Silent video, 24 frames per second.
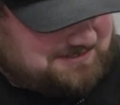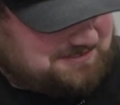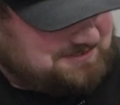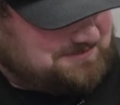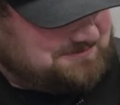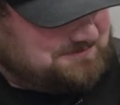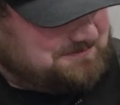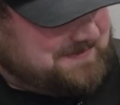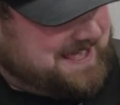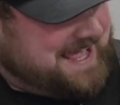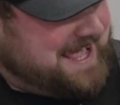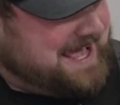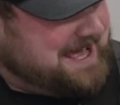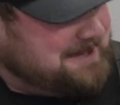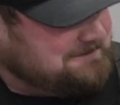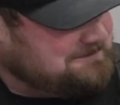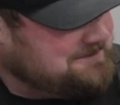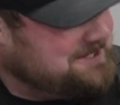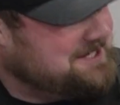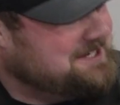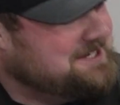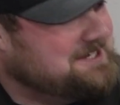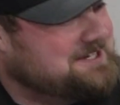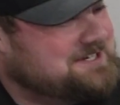little map.
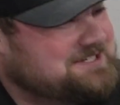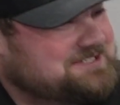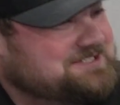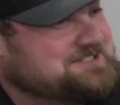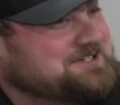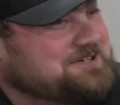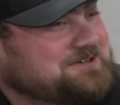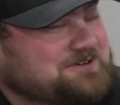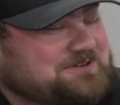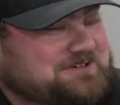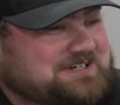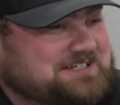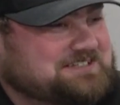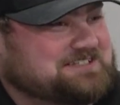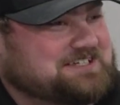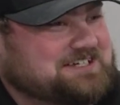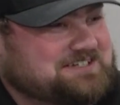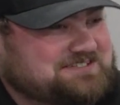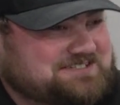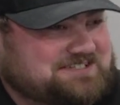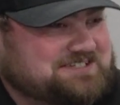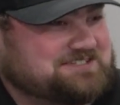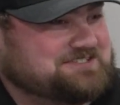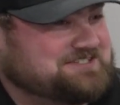So it
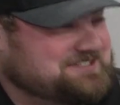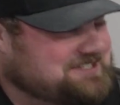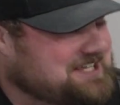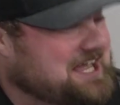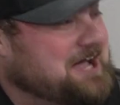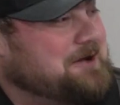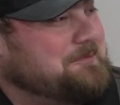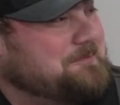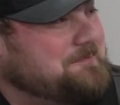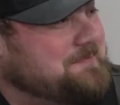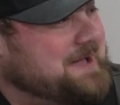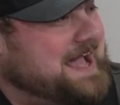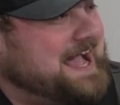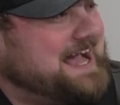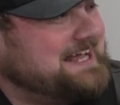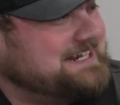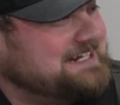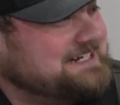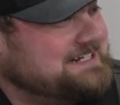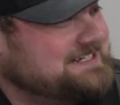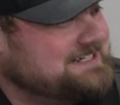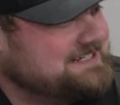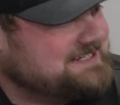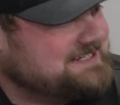tells you just how
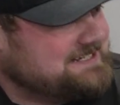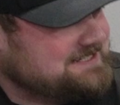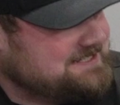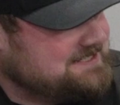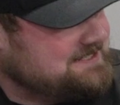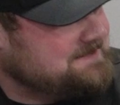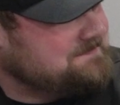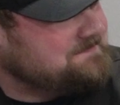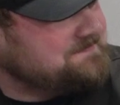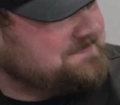bad it is.